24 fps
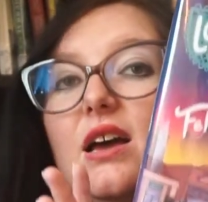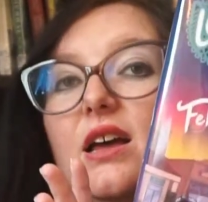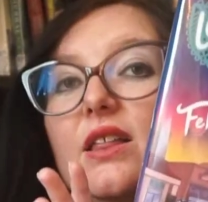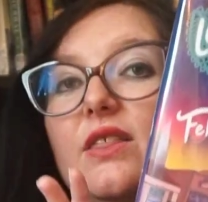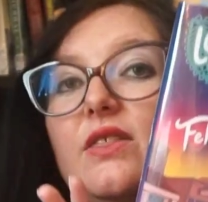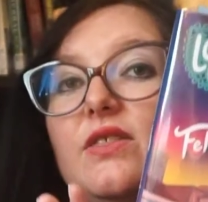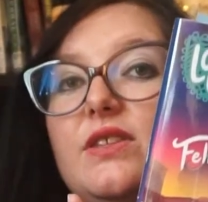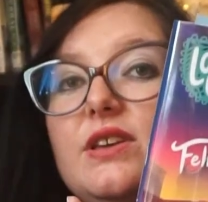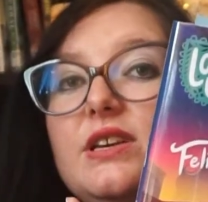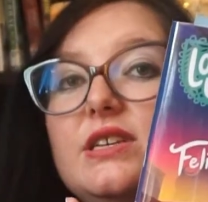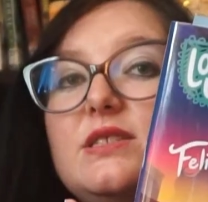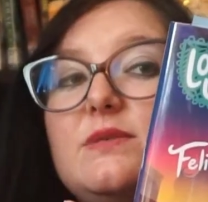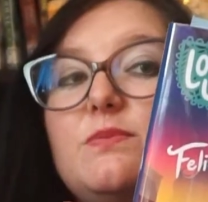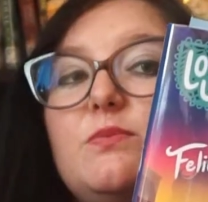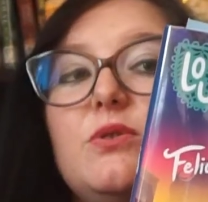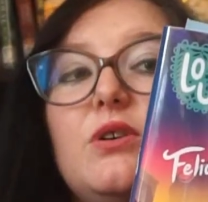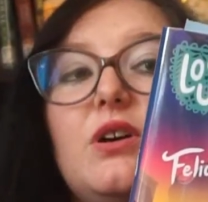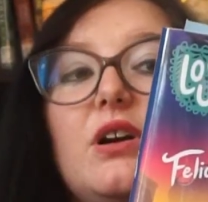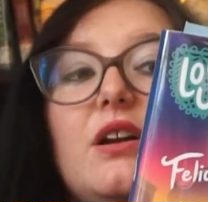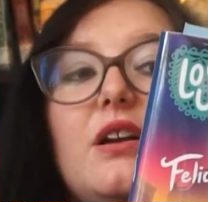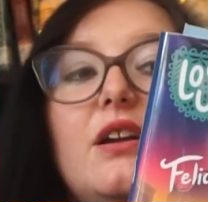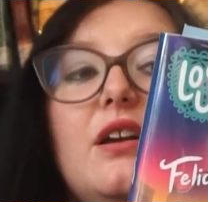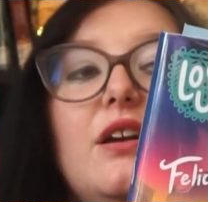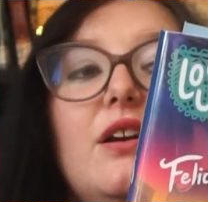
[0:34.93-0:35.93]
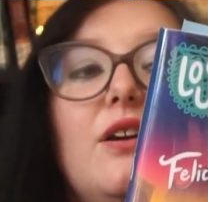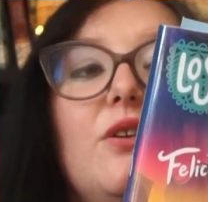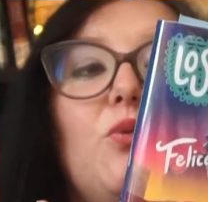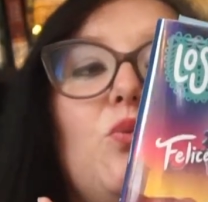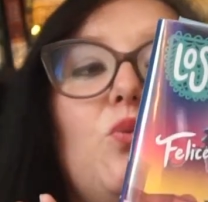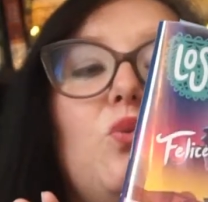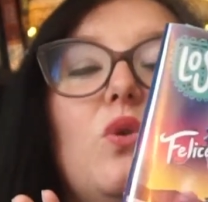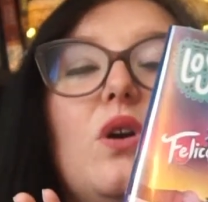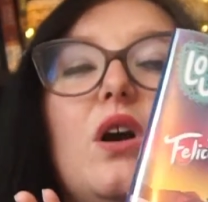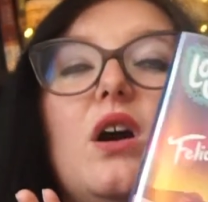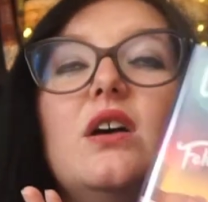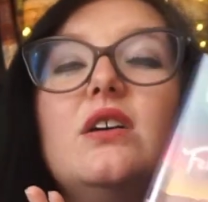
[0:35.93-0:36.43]
This book
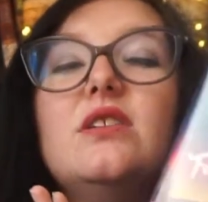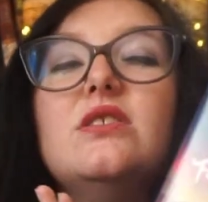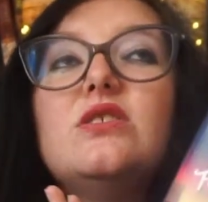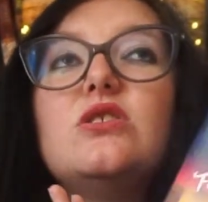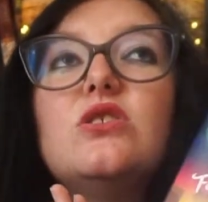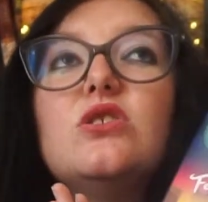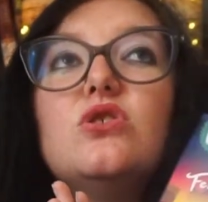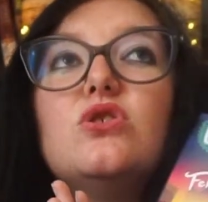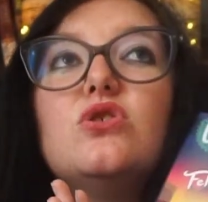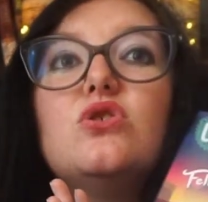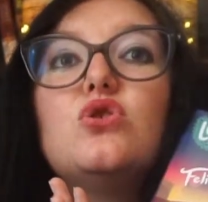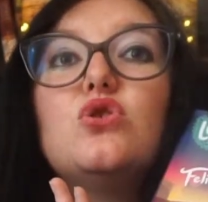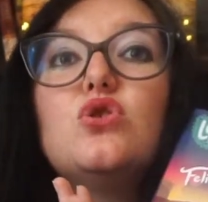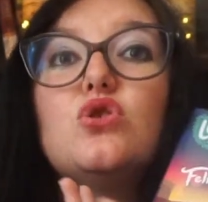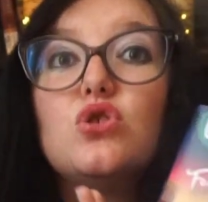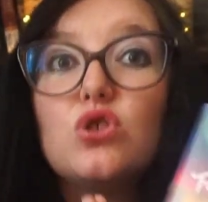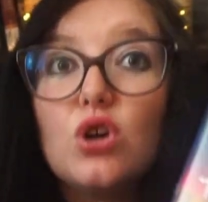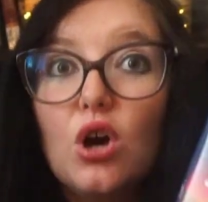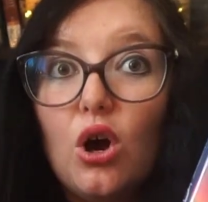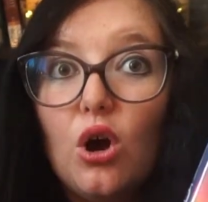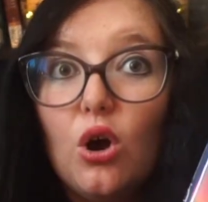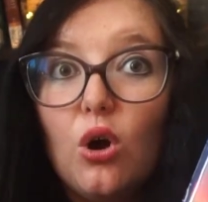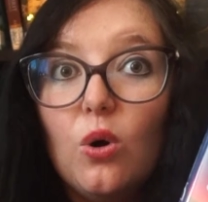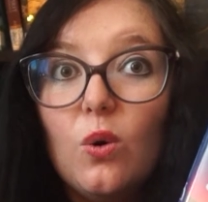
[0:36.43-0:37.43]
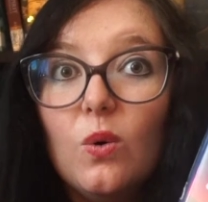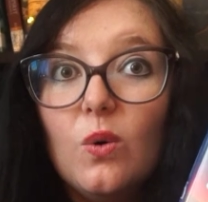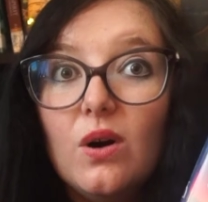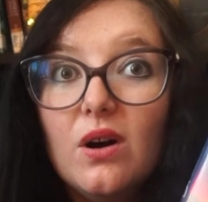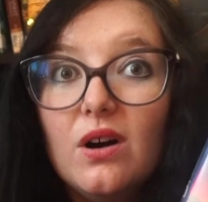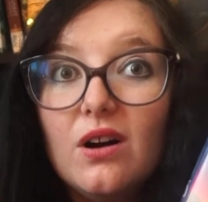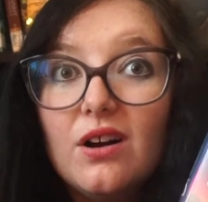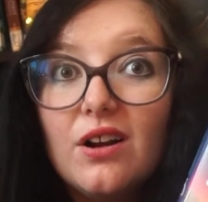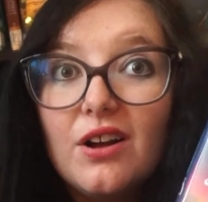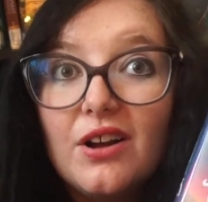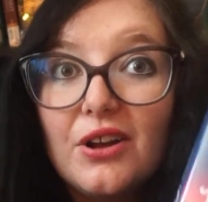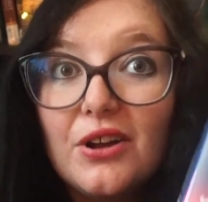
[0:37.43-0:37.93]
was so
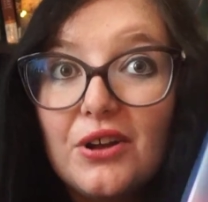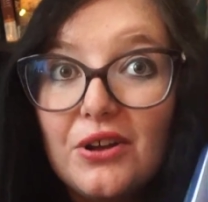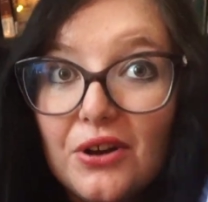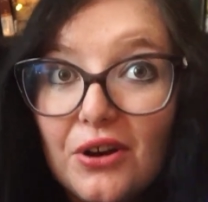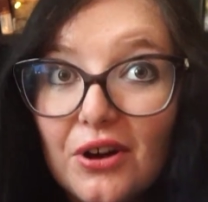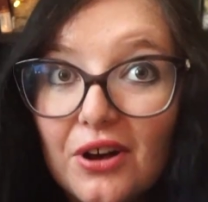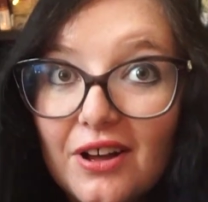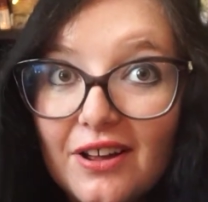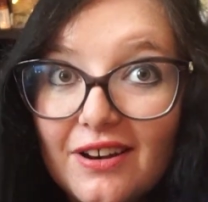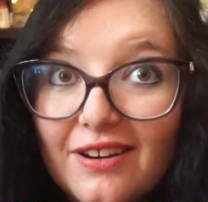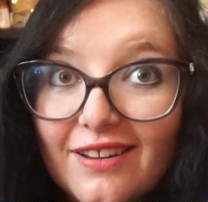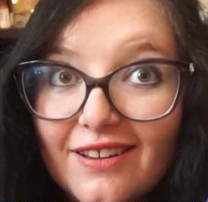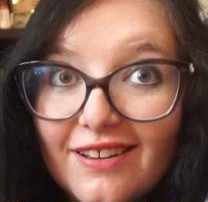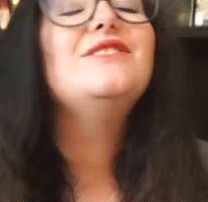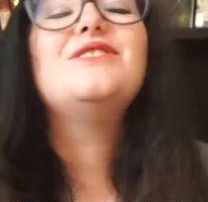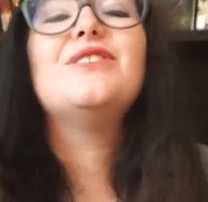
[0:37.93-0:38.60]
good.